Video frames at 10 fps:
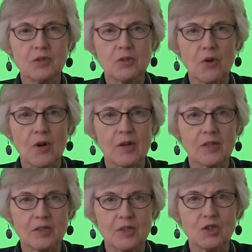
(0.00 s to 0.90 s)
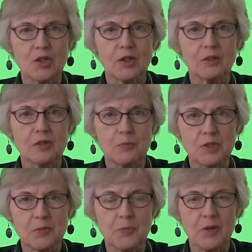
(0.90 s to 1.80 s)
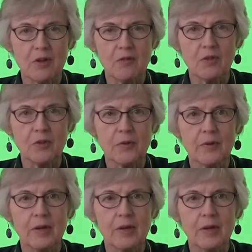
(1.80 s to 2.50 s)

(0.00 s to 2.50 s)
saw as the child's misbehavior.